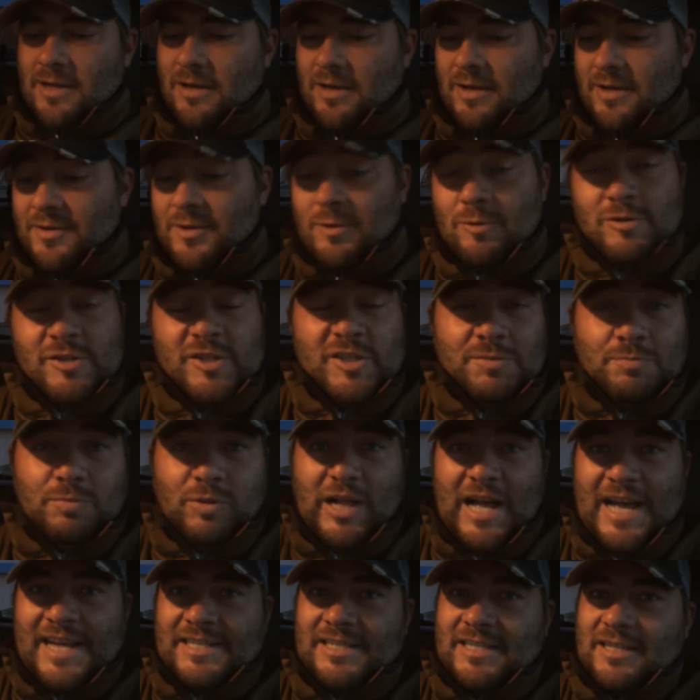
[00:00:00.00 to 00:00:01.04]
and they were just
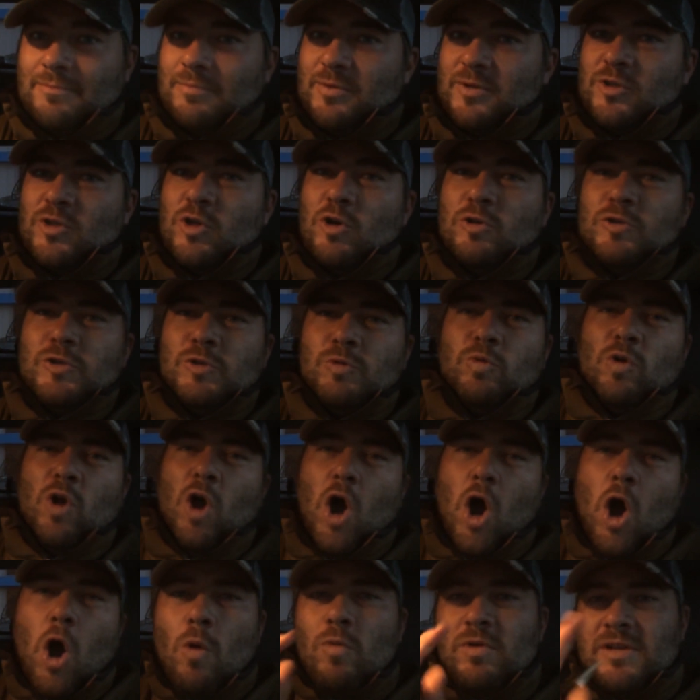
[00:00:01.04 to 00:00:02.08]
plastic, but those were
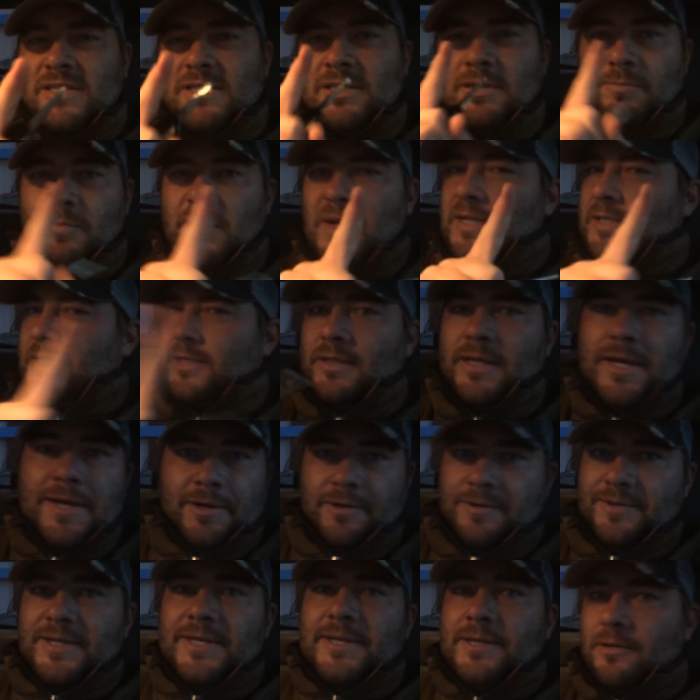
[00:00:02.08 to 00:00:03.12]
always the best sled
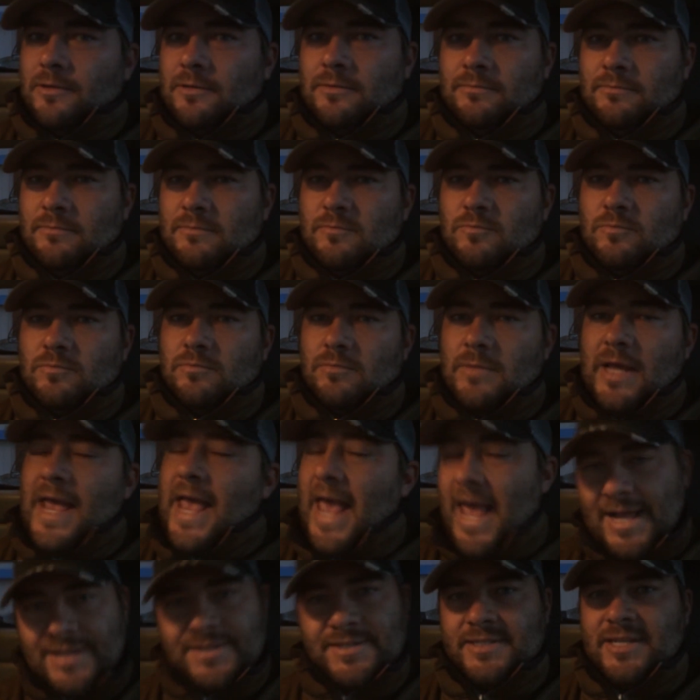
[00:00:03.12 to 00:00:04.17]
on the hill.
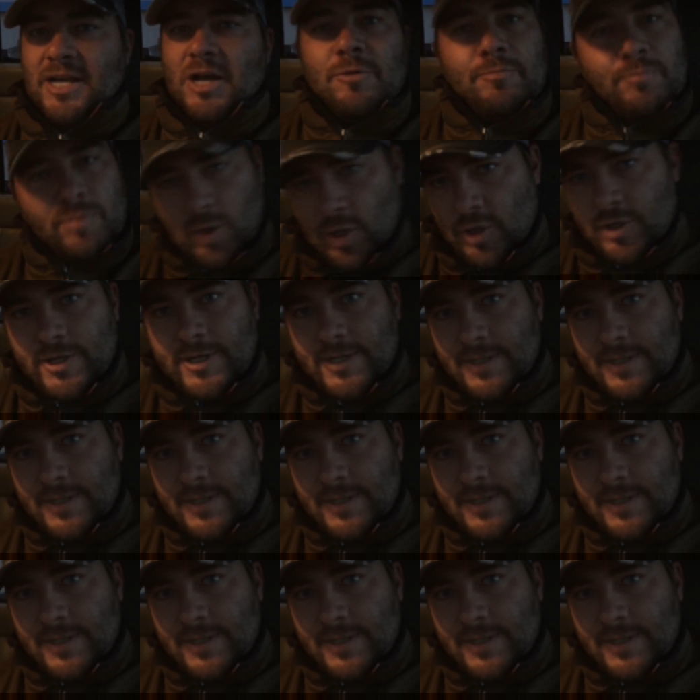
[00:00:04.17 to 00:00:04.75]
Hands down, bar